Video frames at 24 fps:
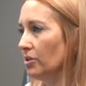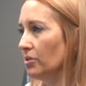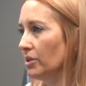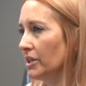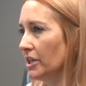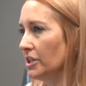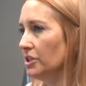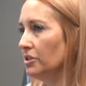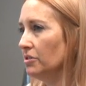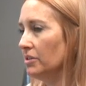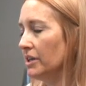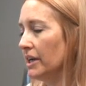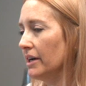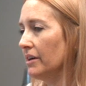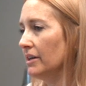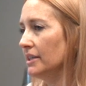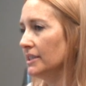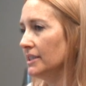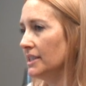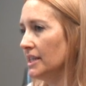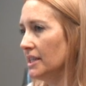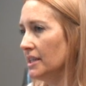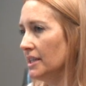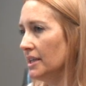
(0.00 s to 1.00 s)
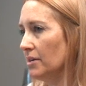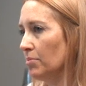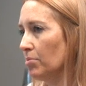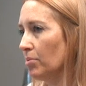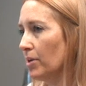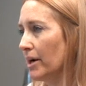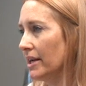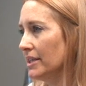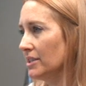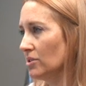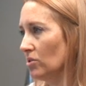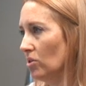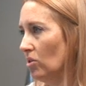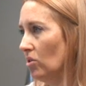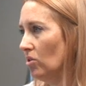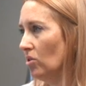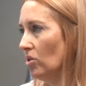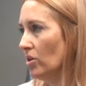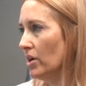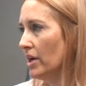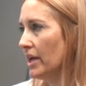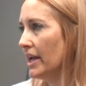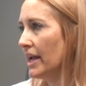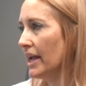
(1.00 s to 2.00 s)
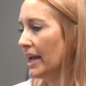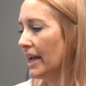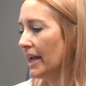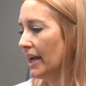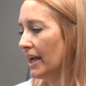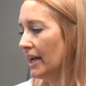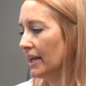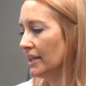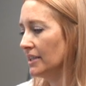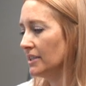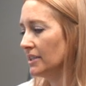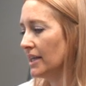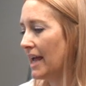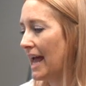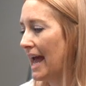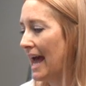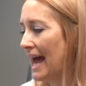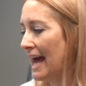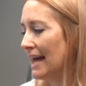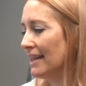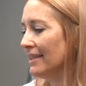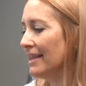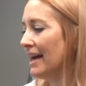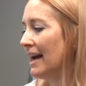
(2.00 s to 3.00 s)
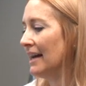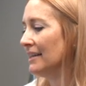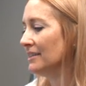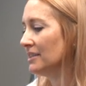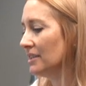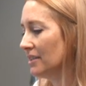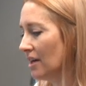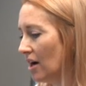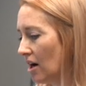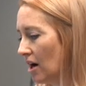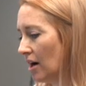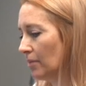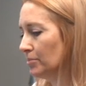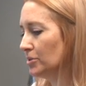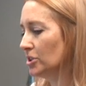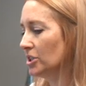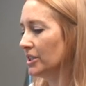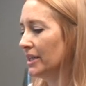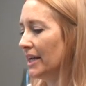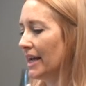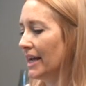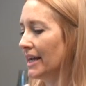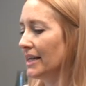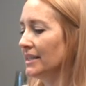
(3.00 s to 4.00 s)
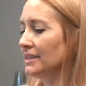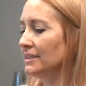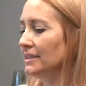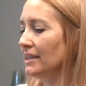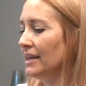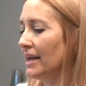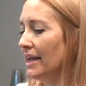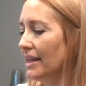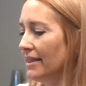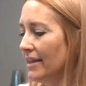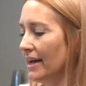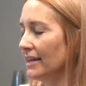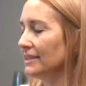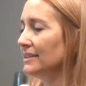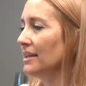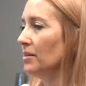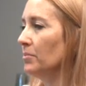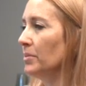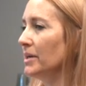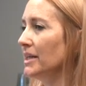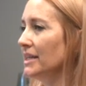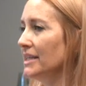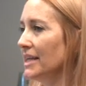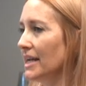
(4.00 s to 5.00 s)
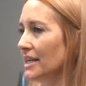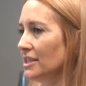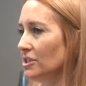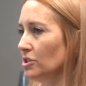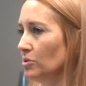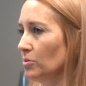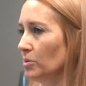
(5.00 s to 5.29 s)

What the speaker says: can you guarantee the appraisal? And add that to the option days, and that's how many days